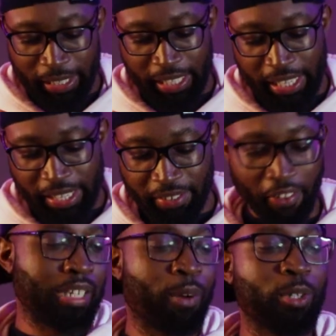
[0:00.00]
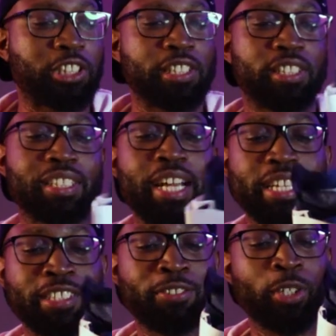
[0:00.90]
I got, I wish it looked
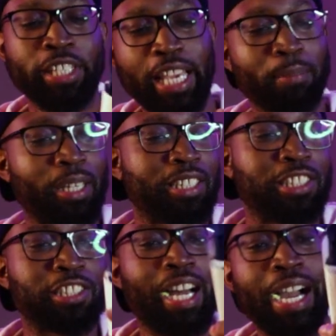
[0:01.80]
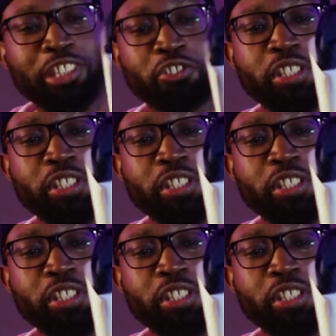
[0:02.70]
nice. Well, it came like this little ice